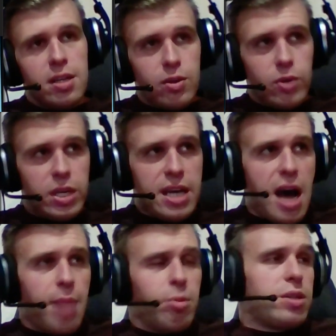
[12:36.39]
Green
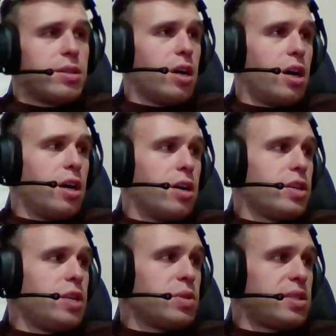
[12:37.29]
Goblin. Uh,
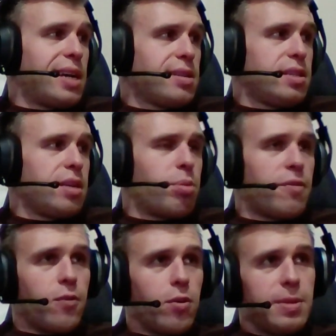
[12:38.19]
he was testing a
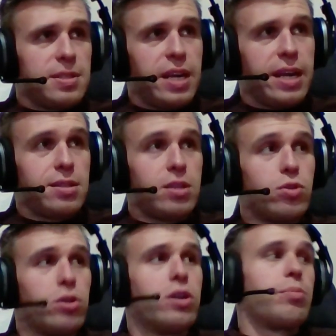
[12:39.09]
performance enhancing
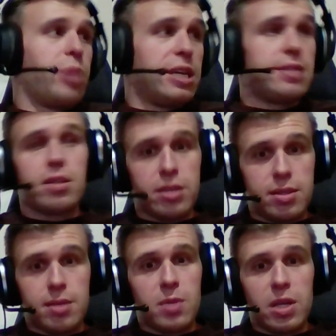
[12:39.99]
drug, basically
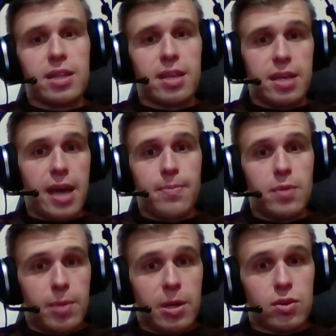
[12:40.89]
something like the Captain
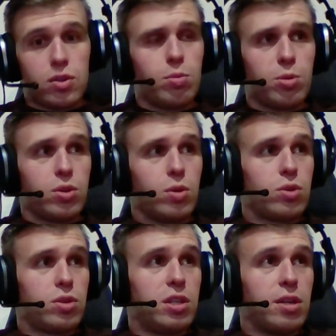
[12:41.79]
America Super
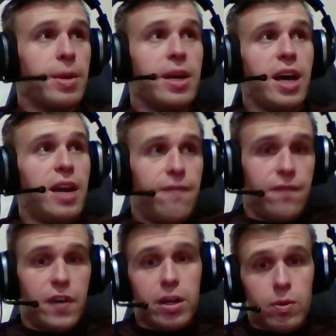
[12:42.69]
Soldier Serum, and it
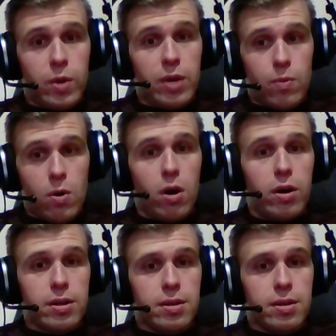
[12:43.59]
fucking went wrong